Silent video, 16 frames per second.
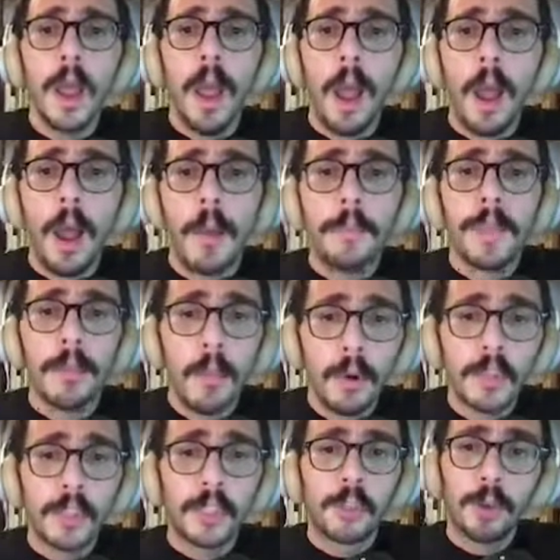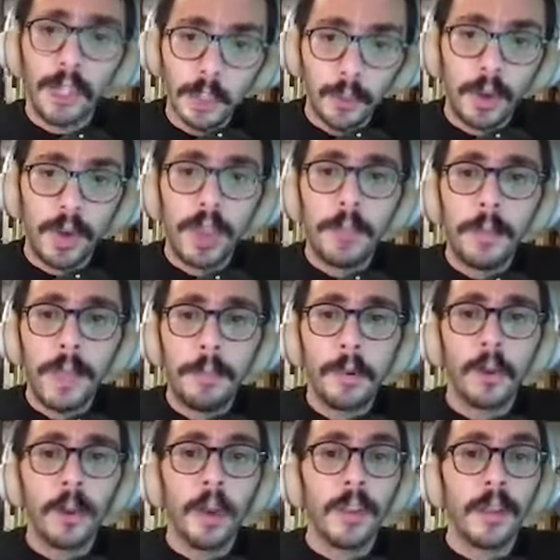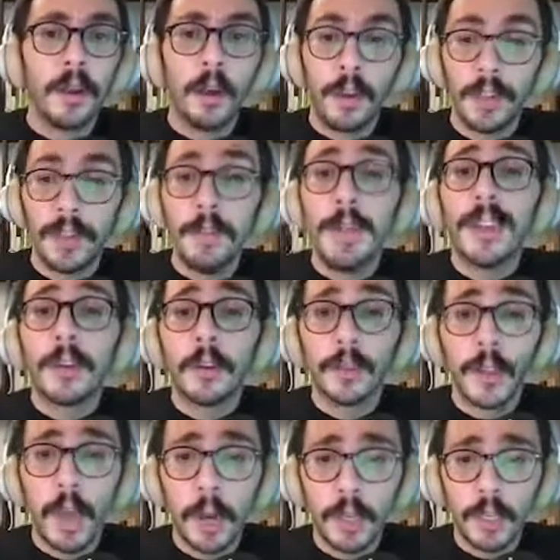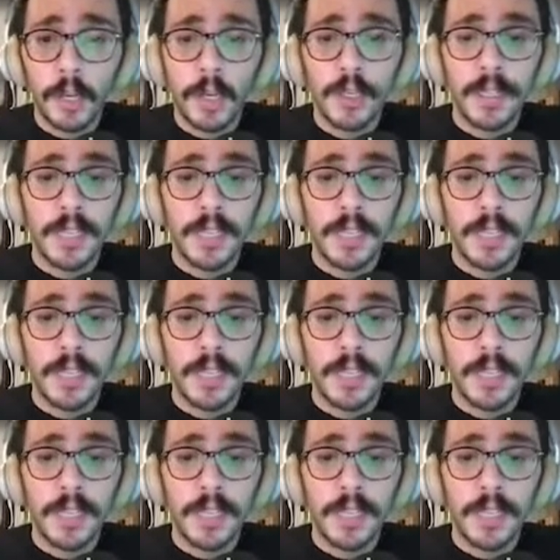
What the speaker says: The most trustworthy people are the medical doctors,